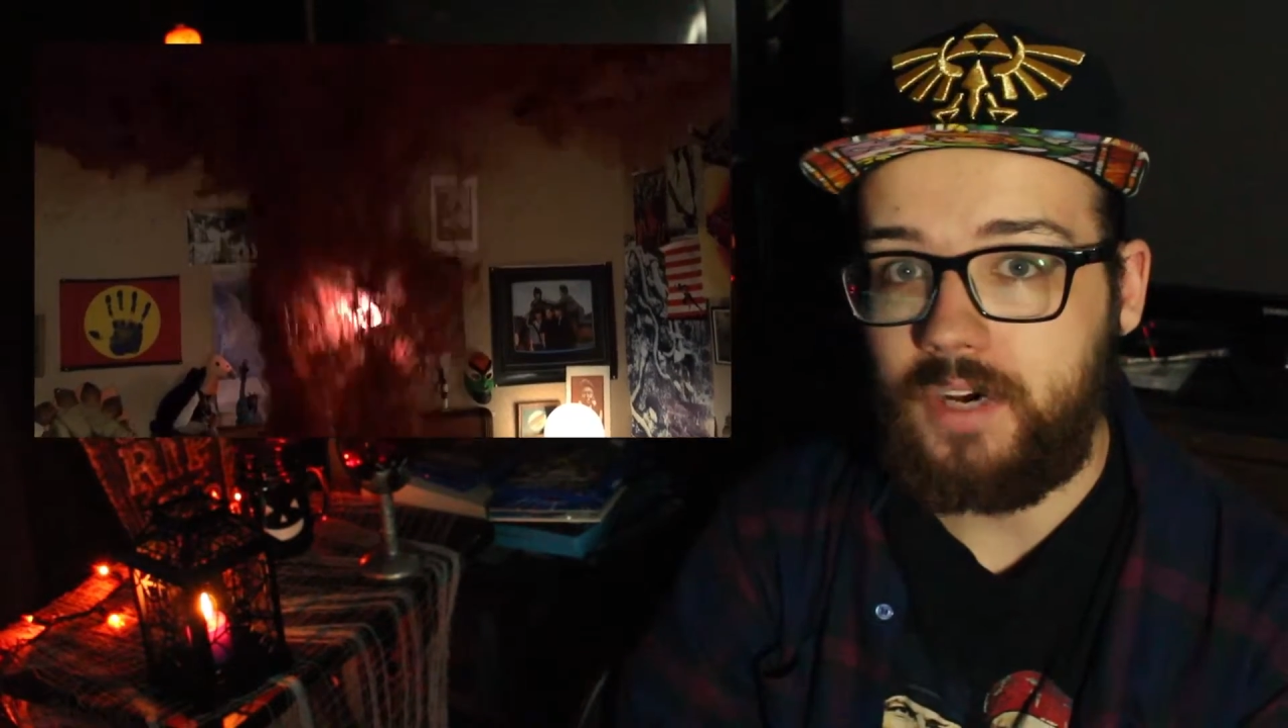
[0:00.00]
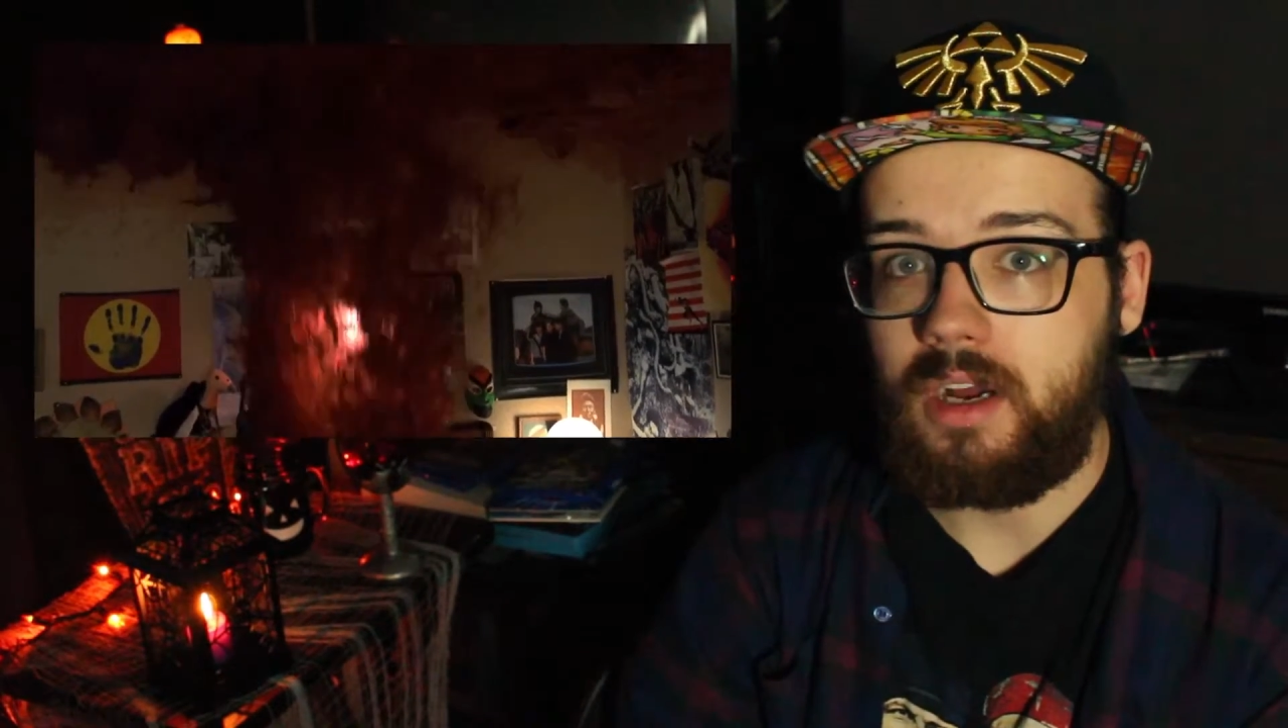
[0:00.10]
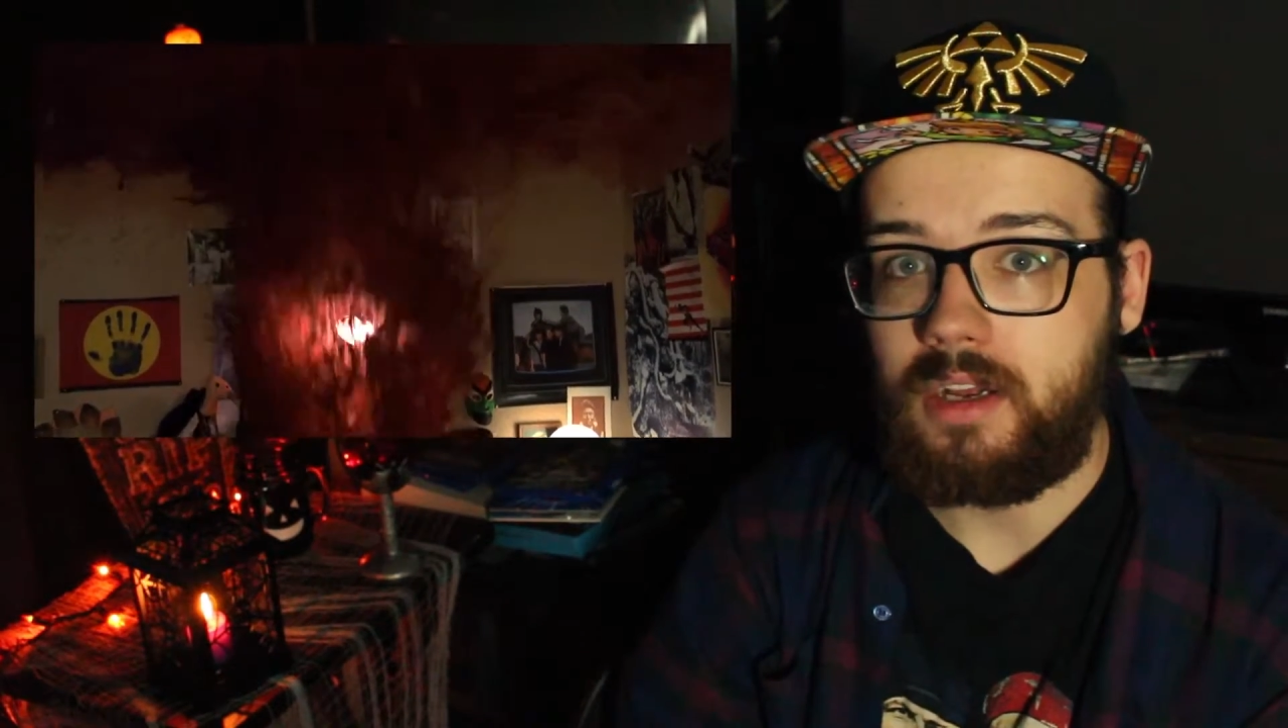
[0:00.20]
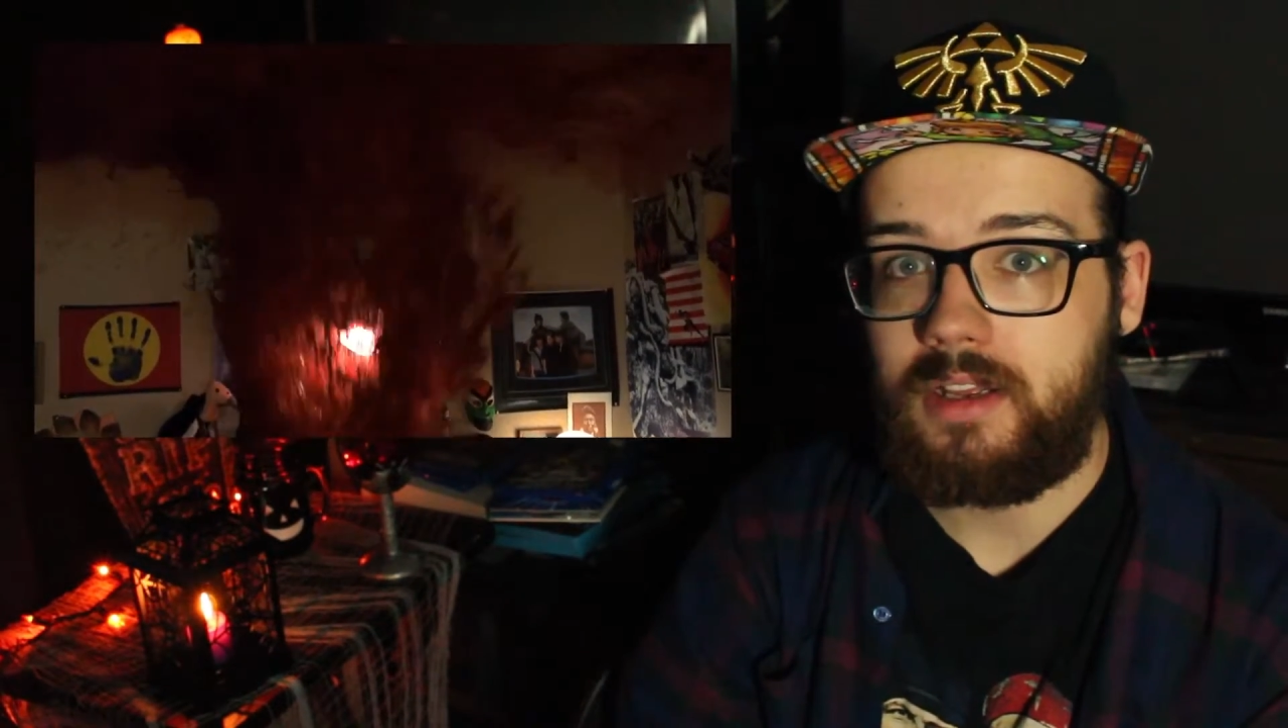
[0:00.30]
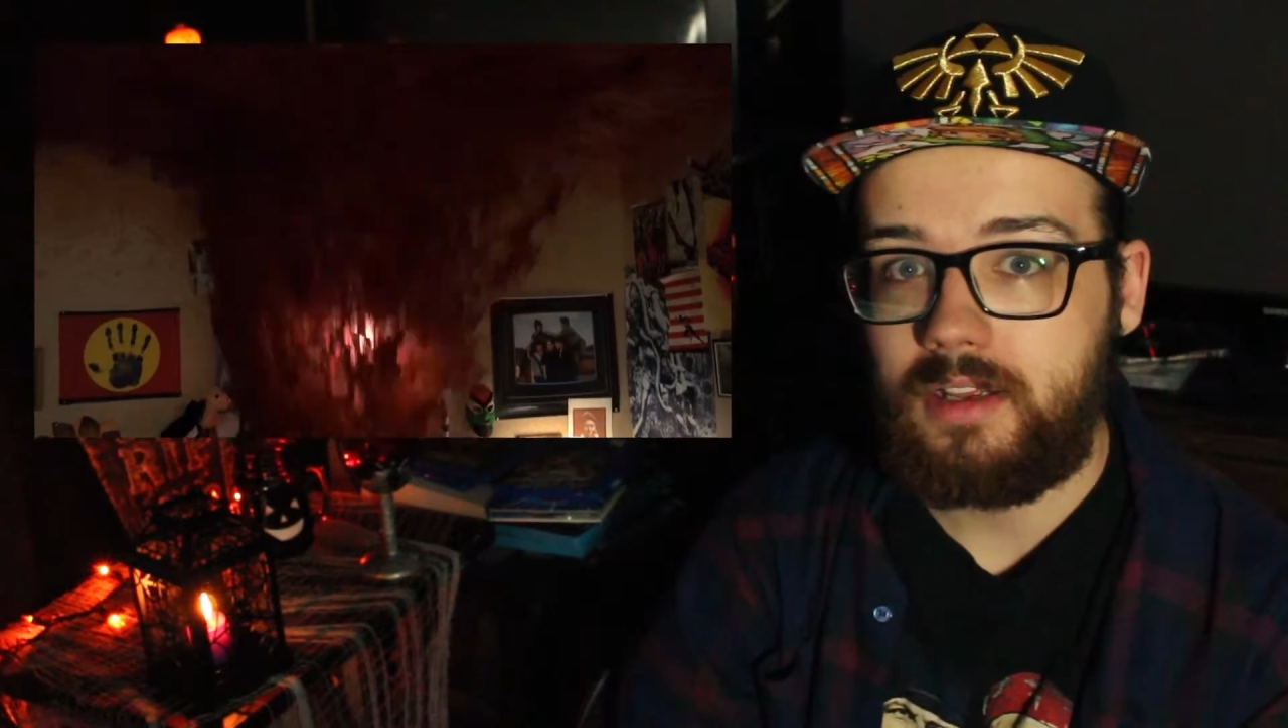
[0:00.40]

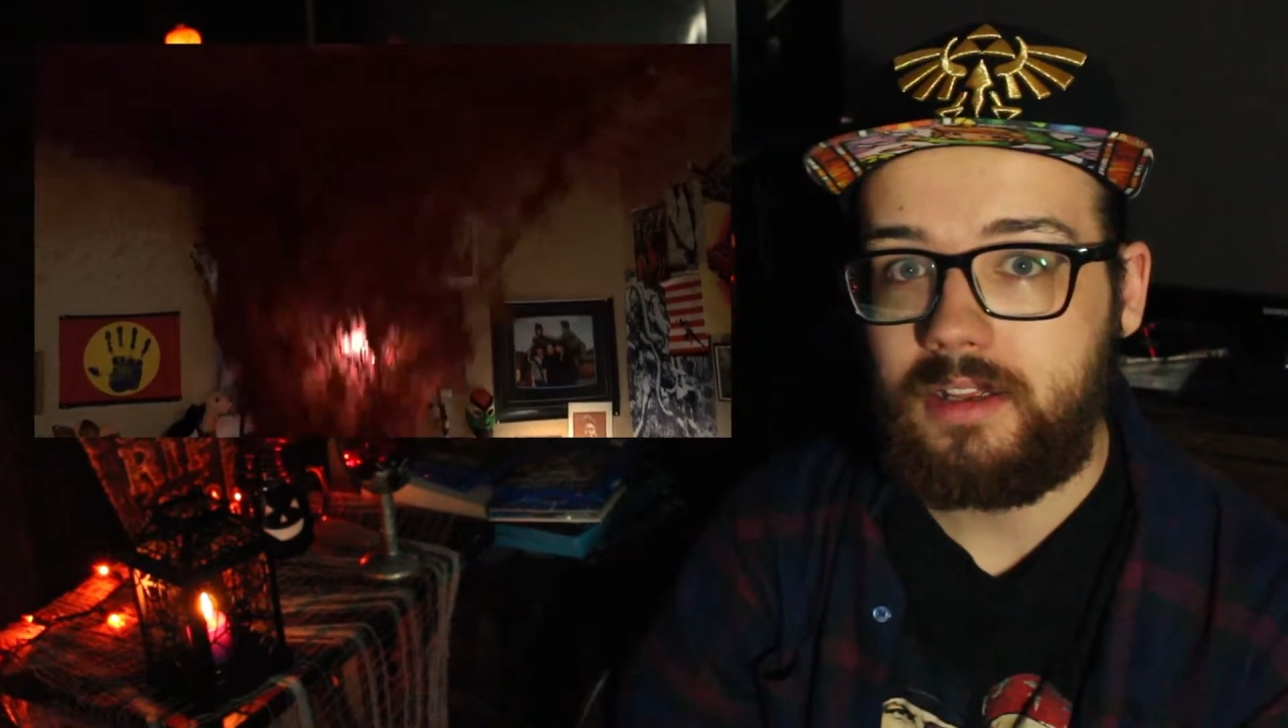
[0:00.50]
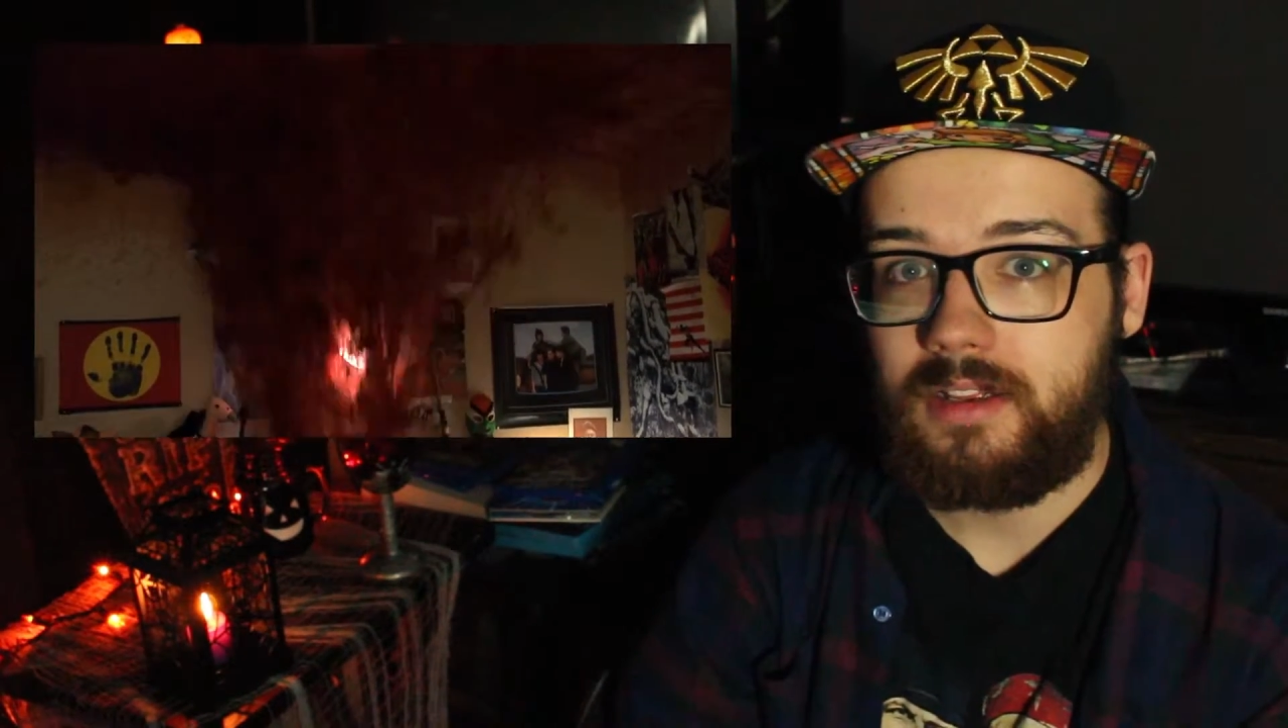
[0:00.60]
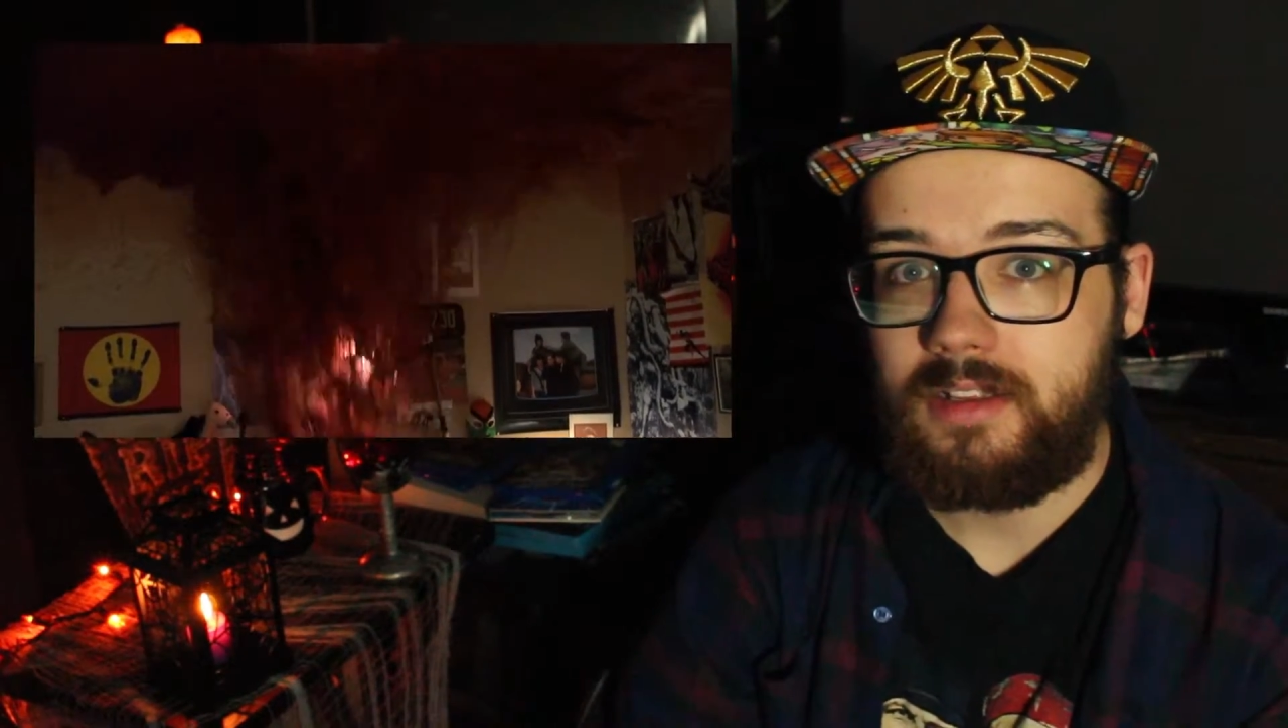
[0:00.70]
fuck.